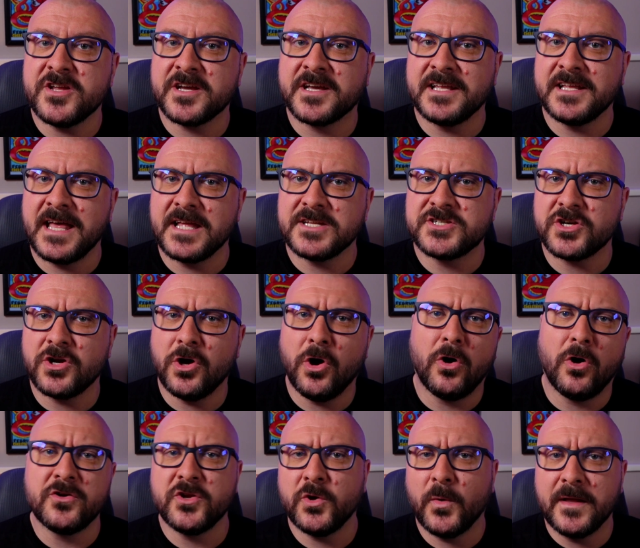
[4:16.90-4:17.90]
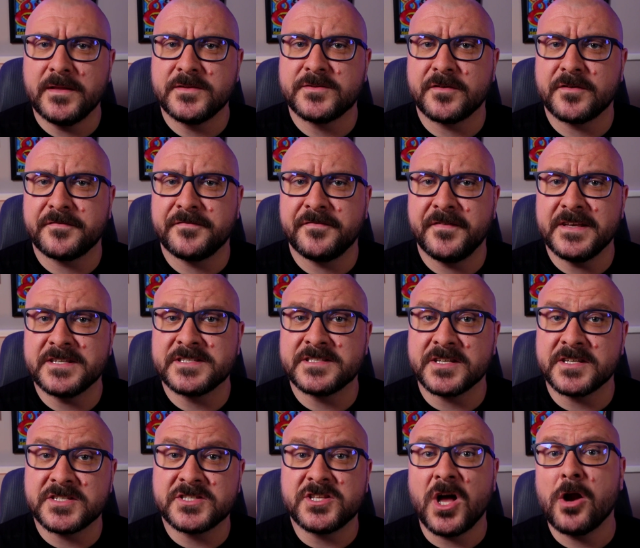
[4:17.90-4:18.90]
you connect your audio interface
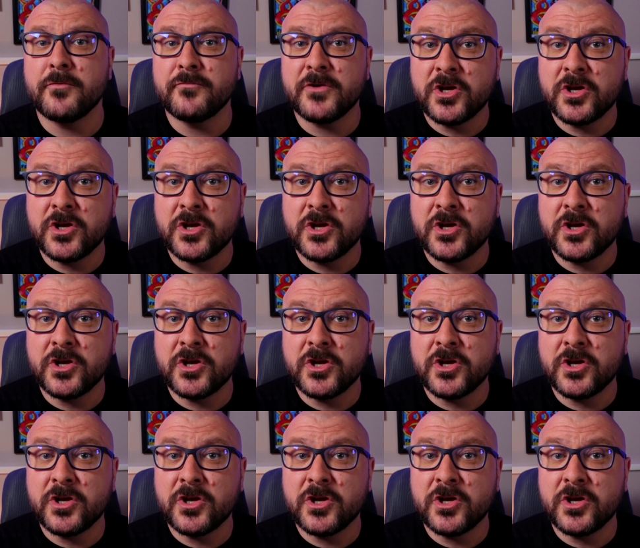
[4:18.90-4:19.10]
to start